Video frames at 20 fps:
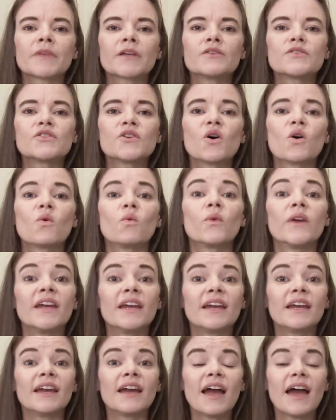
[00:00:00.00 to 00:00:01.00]
So
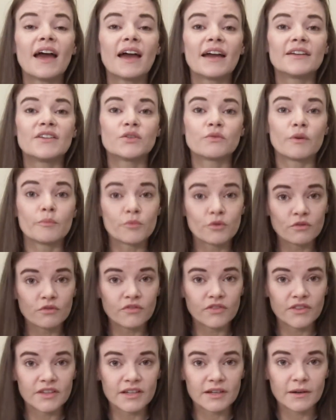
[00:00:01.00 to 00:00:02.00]
we had to
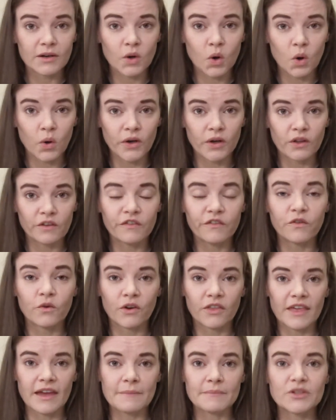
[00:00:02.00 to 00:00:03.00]
remove the coil
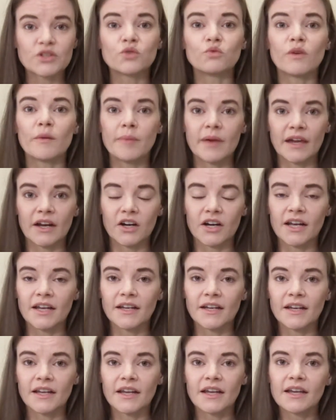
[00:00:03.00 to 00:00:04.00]
for them to repair it.
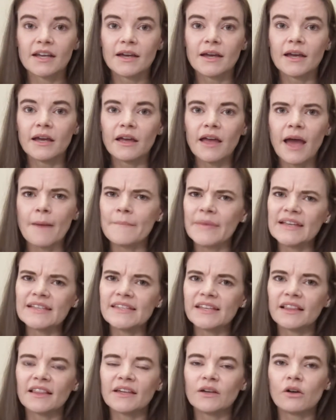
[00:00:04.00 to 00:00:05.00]
And
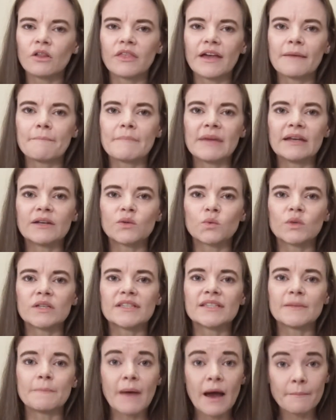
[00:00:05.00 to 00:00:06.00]
basically all that meant
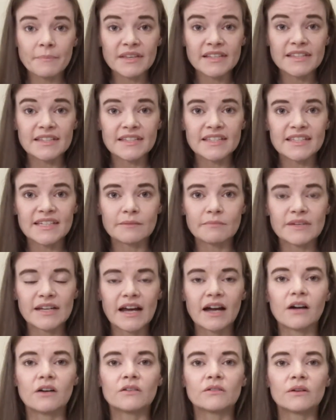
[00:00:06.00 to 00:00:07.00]
was to pump the system
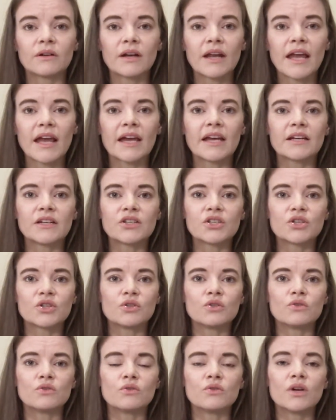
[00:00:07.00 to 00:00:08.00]
down and to
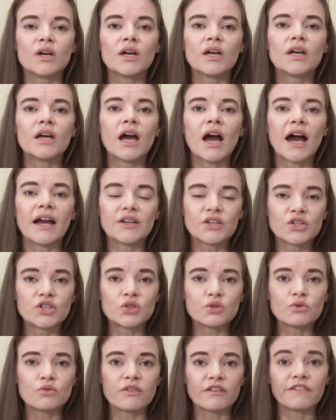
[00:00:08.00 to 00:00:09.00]

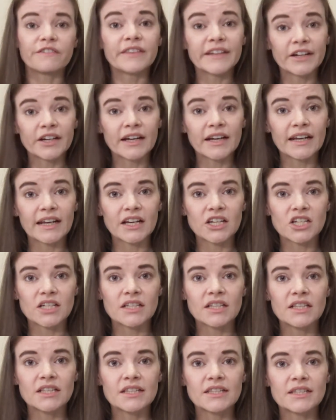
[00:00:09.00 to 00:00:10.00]
undo the flare
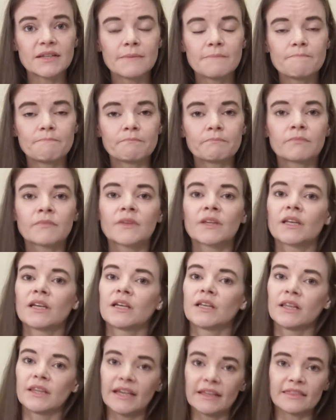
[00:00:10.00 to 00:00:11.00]
connections,
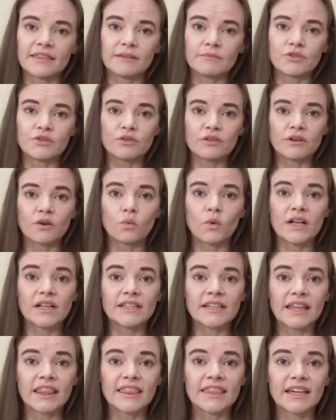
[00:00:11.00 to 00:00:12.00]
let them do their
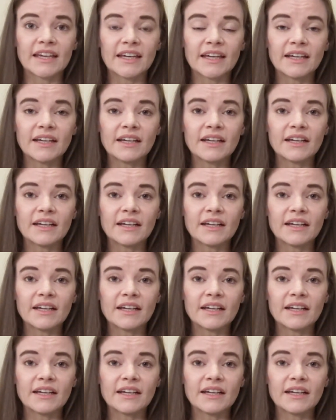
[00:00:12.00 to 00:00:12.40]
welding thing.